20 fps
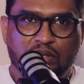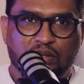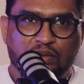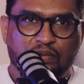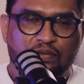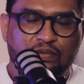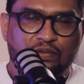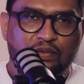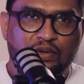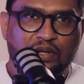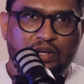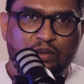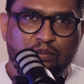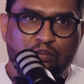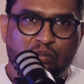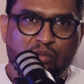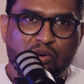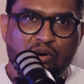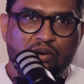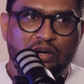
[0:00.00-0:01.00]
the
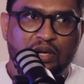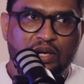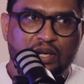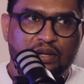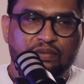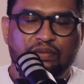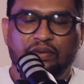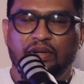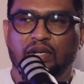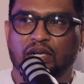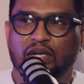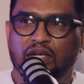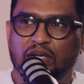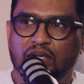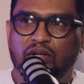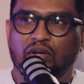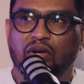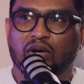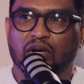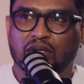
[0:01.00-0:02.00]
more difficult
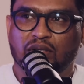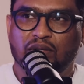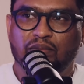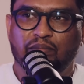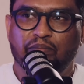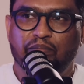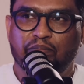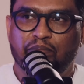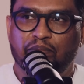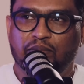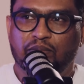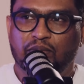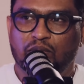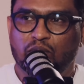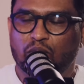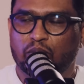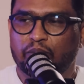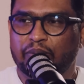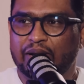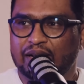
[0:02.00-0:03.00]
it got to
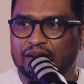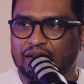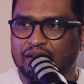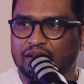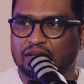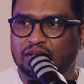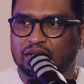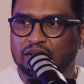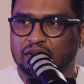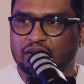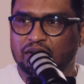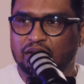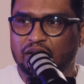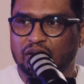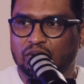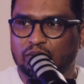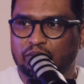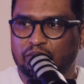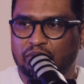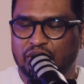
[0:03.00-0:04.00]
go back and you
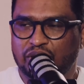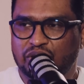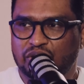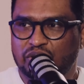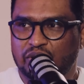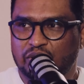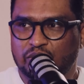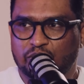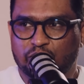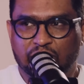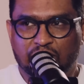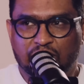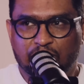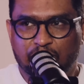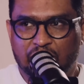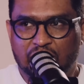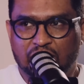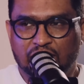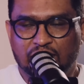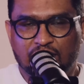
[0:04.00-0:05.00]
know bridge this with a
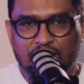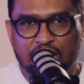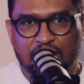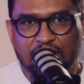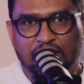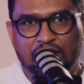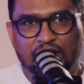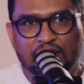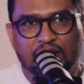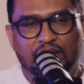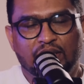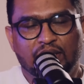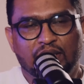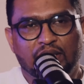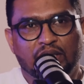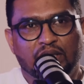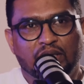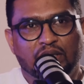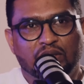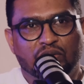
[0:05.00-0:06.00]
brother, right?
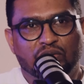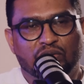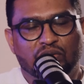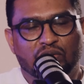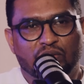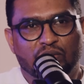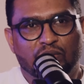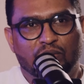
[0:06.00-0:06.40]
Mm-hmm. So